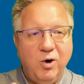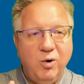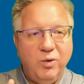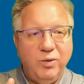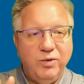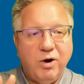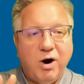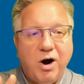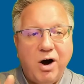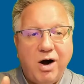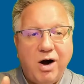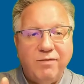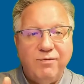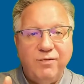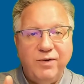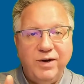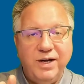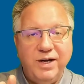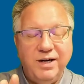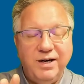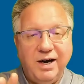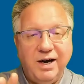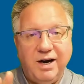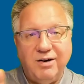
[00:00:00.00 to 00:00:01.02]
often
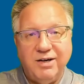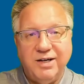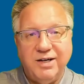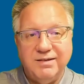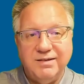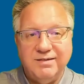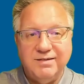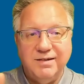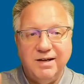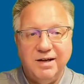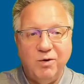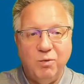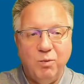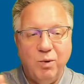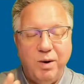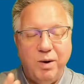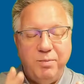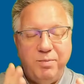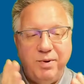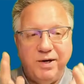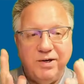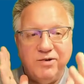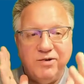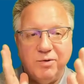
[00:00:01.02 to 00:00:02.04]
I'll get sent a web
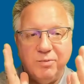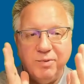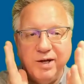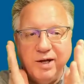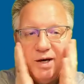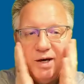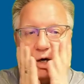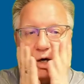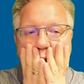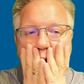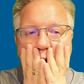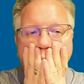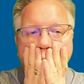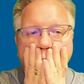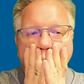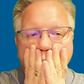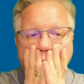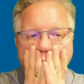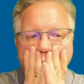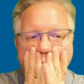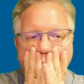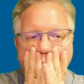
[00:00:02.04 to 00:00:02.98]
page. I'll be like, oh,